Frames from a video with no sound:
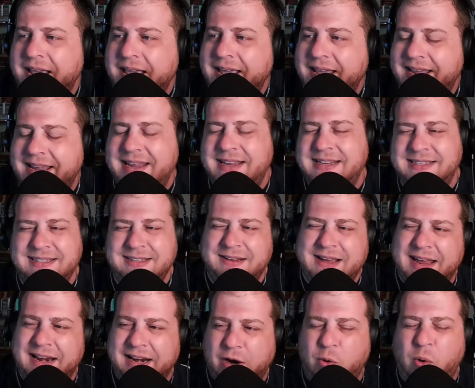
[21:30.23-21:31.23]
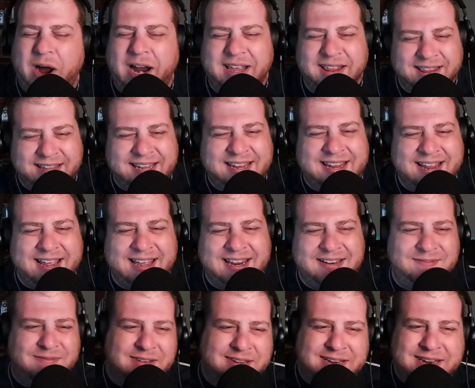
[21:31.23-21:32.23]
He's kind of quietly had
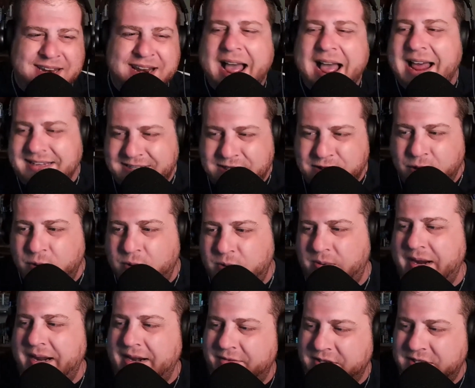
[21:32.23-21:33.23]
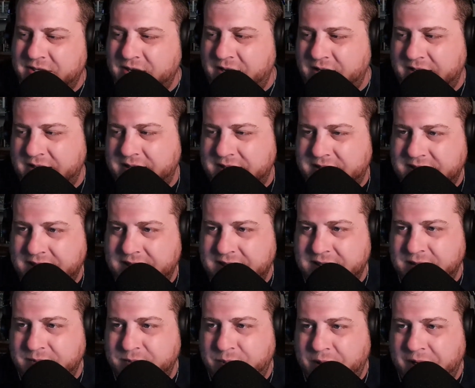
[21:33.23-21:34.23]
not so great of a start to the
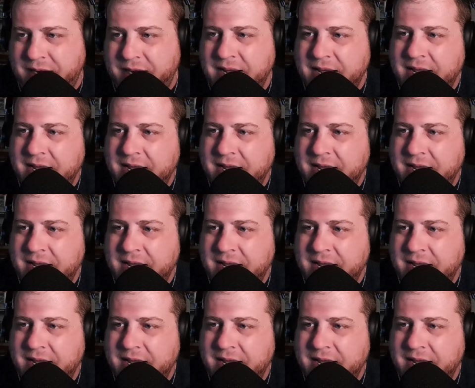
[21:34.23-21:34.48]
season, but